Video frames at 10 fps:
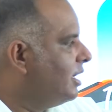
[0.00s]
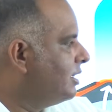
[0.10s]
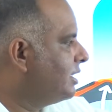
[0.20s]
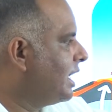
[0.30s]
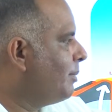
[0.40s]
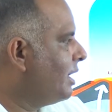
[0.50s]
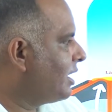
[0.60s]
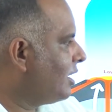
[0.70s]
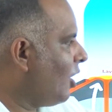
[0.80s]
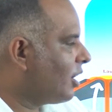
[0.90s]
The
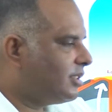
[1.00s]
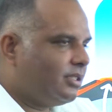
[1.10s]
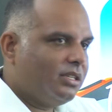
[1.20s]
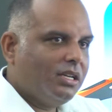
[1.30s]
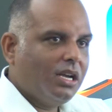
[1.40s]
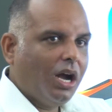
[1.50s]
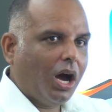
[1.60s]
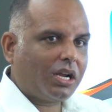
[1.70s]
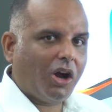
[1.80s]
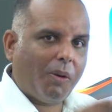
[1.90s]
sedimentary rocks
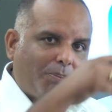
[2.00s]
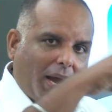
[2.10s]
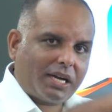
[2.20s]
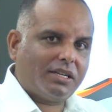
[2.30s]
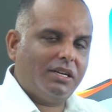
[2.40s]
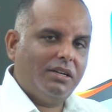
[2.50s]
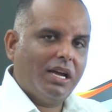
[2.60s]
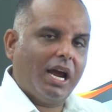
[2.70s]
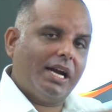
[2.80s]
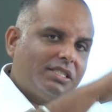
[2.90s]
are compacted
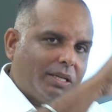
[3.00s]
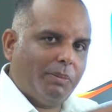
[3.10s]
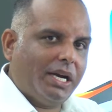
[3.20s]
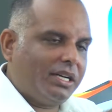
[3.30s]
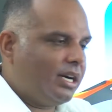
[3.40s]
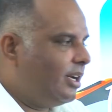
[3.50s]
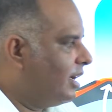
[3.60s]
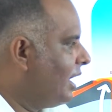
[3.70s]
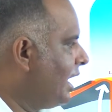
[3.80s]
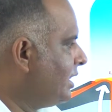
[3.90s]
and
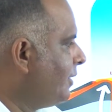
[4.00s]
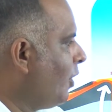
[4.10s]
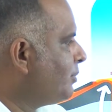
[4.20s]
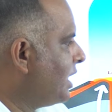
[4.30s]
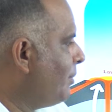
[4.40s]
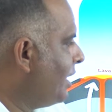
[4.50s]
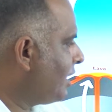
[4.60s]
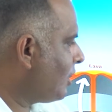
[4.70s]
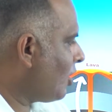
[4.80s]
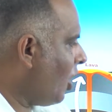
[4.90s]
cemented and they form
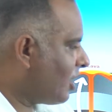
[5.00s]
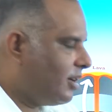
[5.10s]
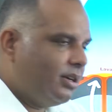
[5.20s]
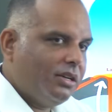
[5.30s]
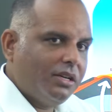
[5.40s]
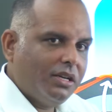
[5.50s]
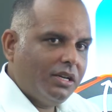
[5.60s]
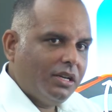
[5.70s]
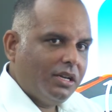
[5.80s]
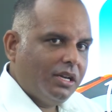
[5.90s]
sedimentary rock,
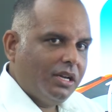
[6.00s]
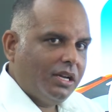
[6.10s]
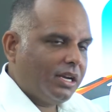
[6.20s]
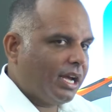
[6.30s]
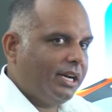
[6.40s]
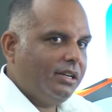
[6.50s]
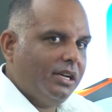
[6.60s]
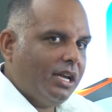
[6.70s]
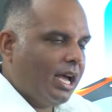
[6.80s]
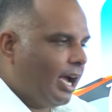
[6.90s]

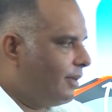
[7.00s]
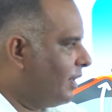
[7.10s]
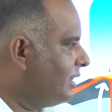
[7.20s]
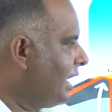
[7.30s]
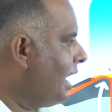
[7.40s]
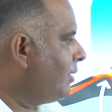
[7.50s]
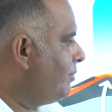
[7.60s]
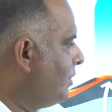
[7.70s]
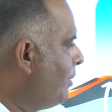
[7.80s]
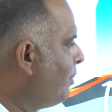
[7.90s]
right? And when they
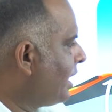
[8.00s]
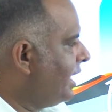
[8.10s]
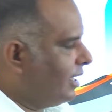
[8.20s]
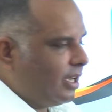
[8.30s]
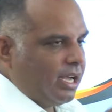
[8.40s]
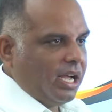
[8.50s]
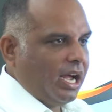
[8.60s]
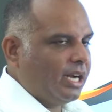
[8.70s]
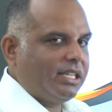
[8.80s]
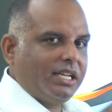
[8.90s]
are buried
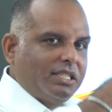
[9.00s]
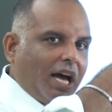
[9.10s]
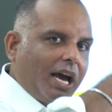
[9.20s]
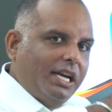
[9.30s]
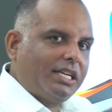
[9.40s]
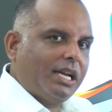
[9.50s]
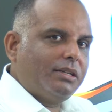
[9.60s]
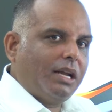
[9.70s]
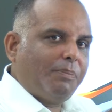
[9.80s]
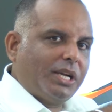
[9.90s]
and there is high
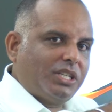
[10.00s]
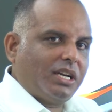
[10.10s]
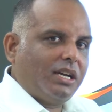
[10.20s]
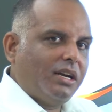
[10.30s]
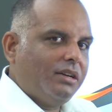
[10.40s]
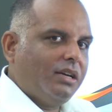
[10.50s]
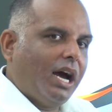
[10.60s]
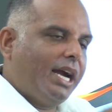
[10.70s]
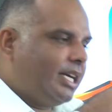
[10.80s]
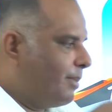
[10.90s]
pressure,
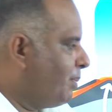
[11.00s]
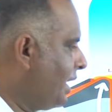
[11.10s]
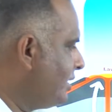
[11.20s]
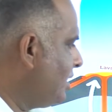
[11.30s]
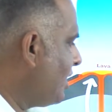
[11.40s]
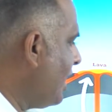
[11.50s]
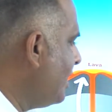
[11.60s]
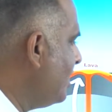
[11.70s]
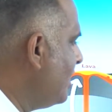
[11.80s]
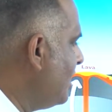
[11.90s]
high temperature,
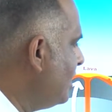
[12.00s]
right?